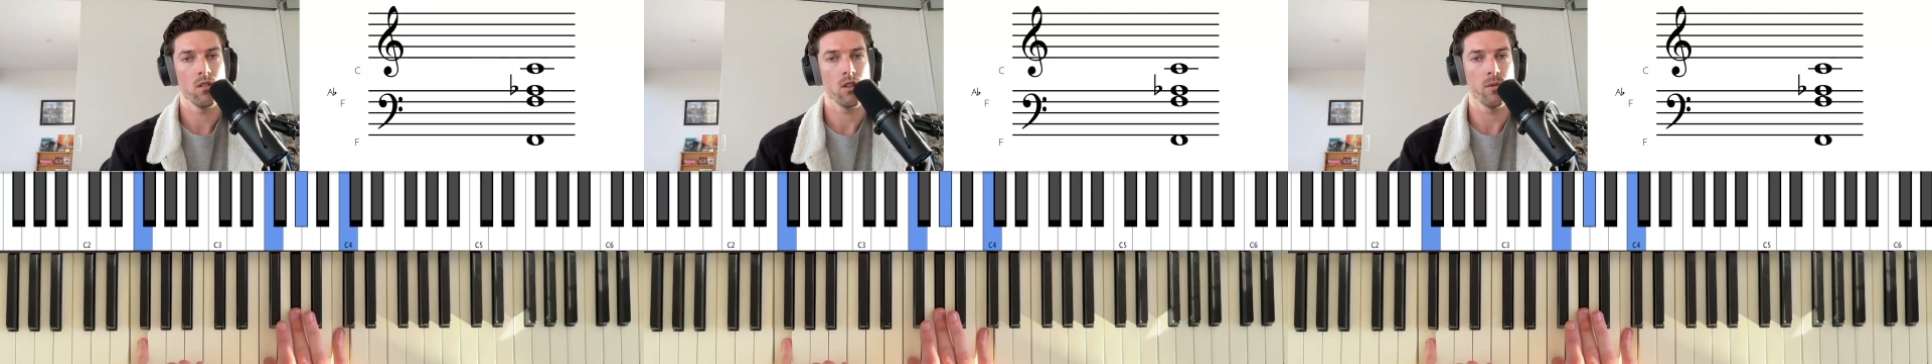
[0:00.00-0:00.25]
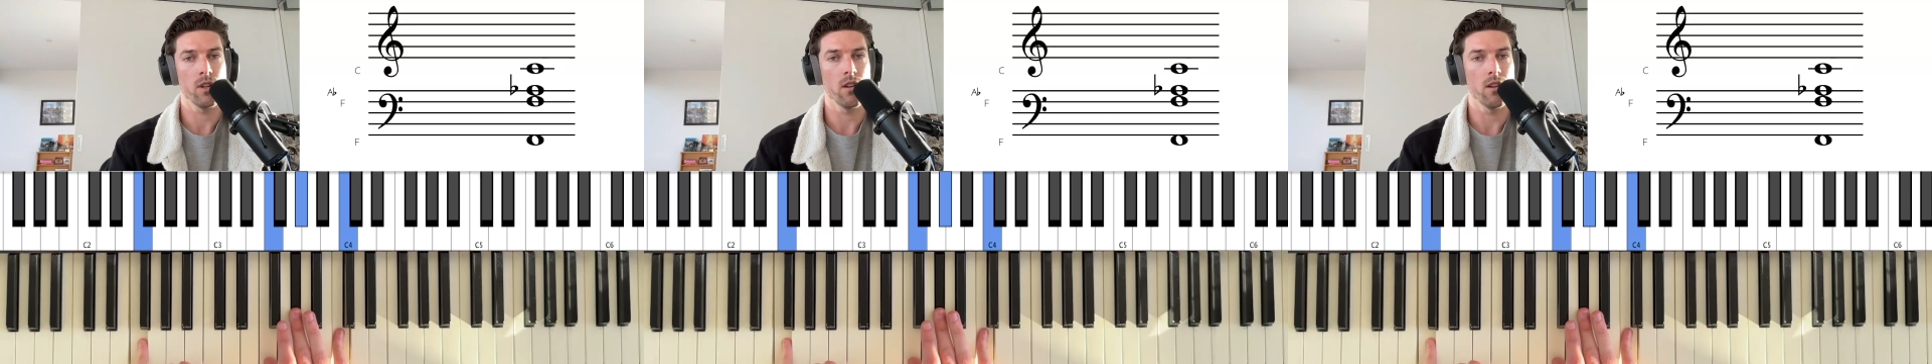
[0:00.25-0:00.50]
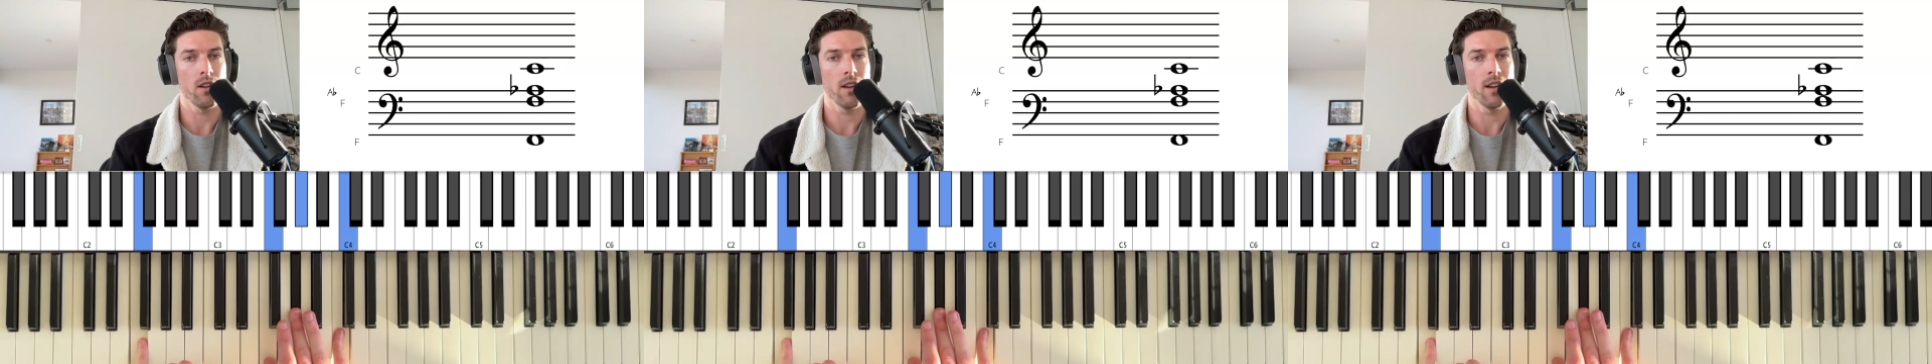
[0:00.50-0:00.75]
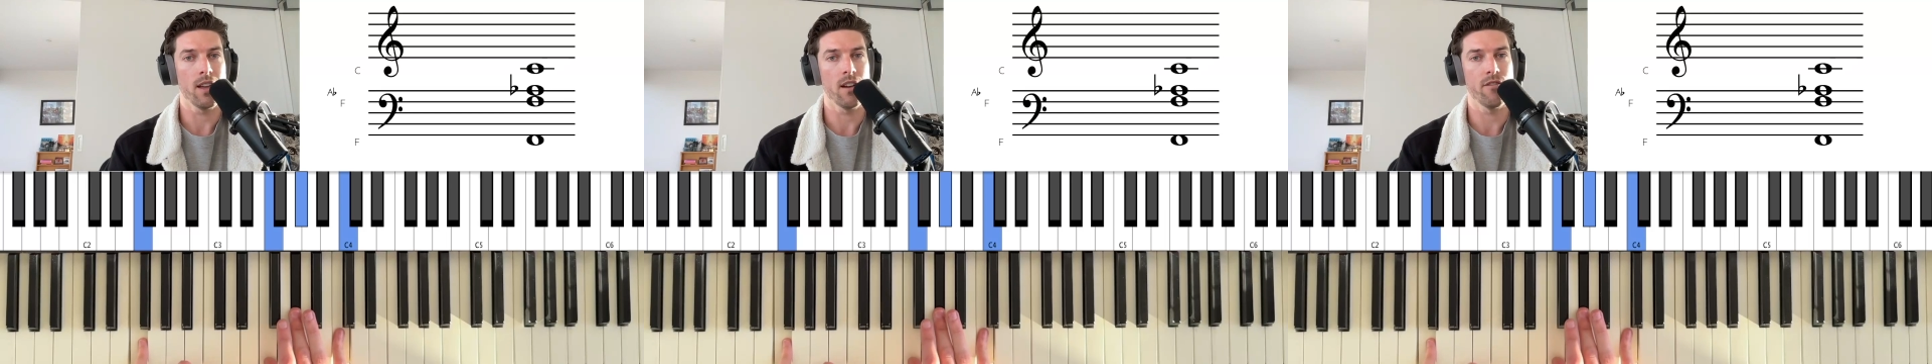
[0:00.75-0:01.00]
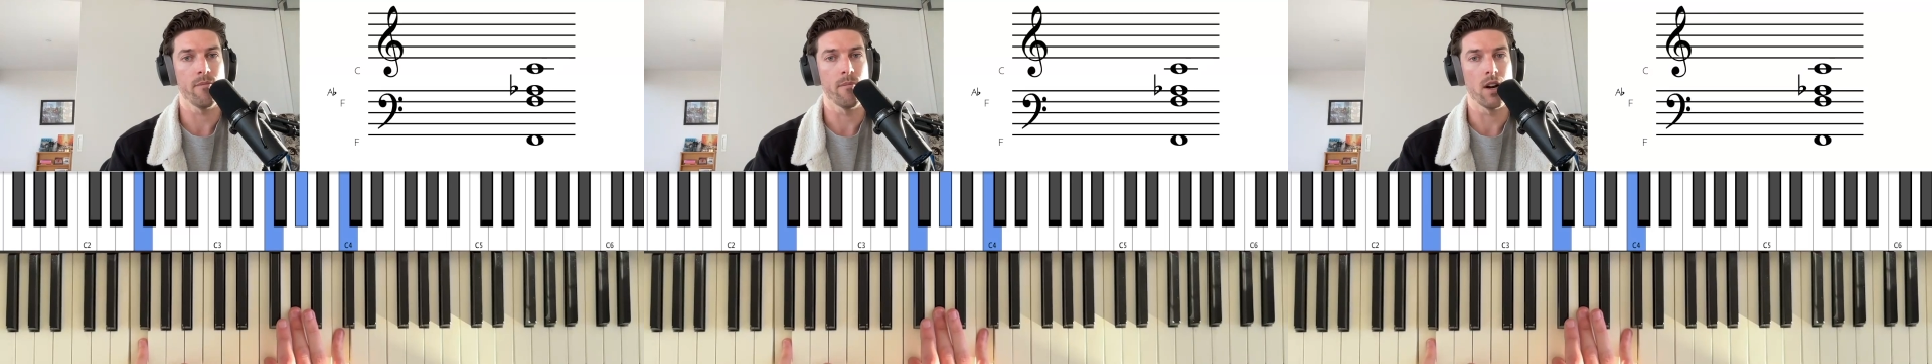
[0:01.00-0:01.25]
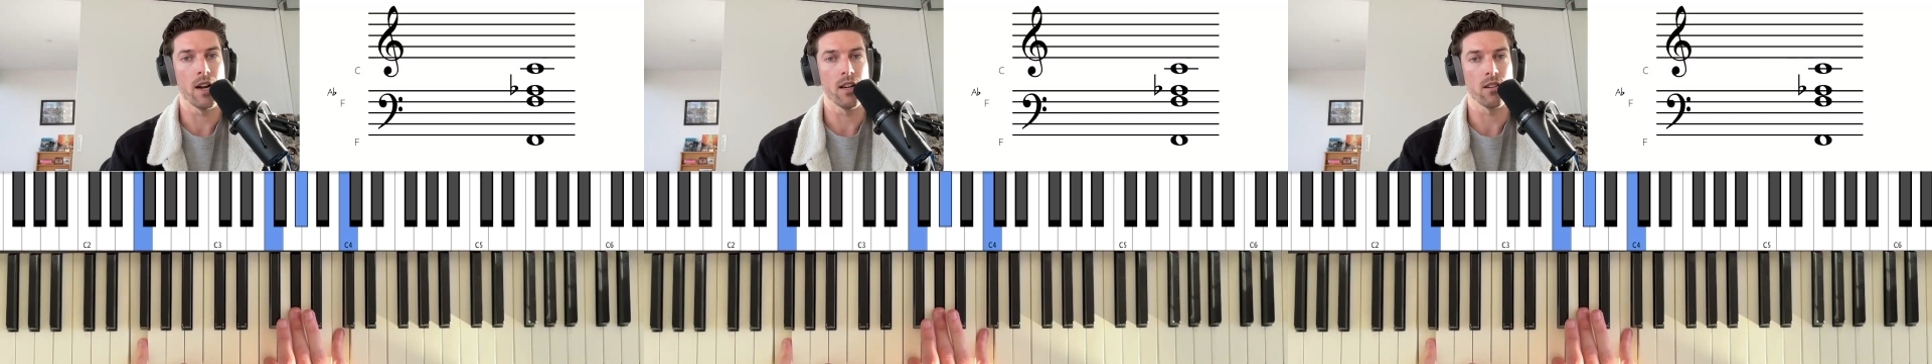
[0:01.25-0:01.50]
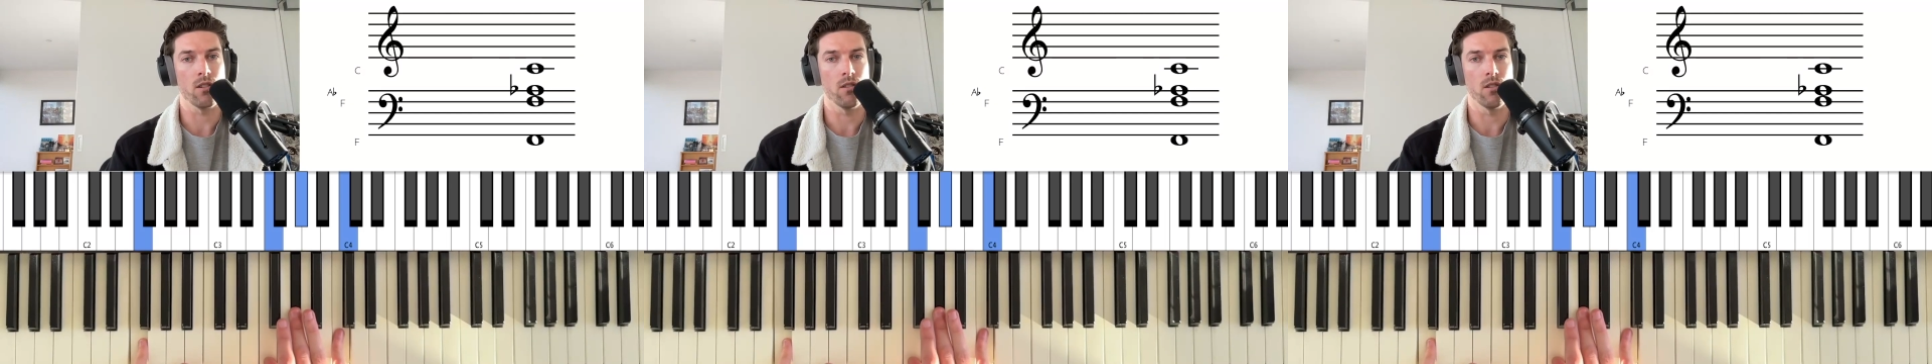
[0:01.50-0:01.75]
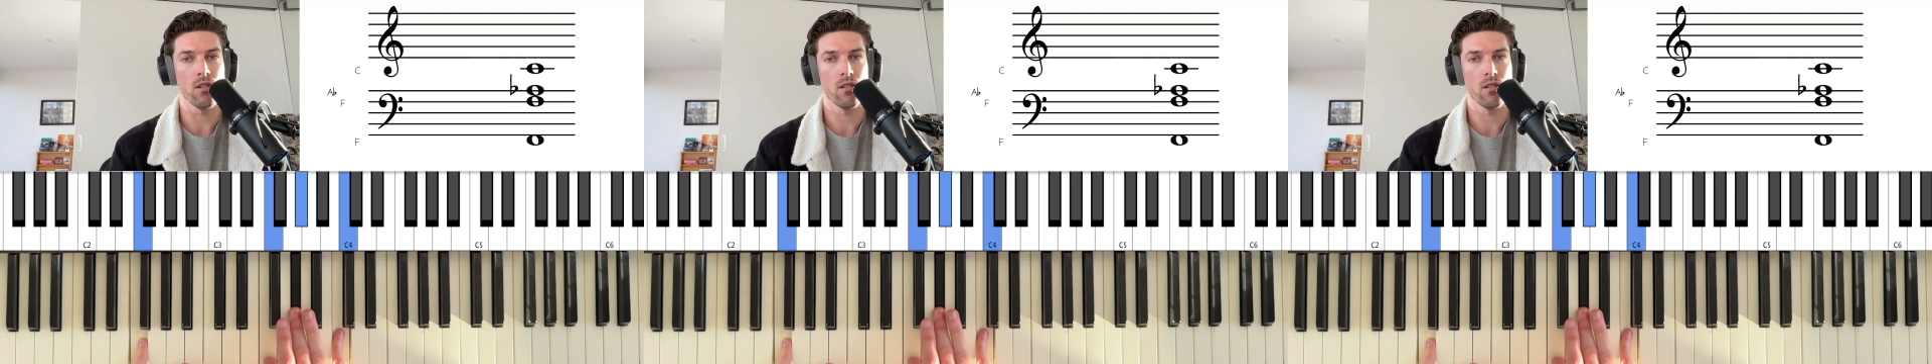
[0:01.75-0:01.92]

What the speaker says: we got an F minor chord,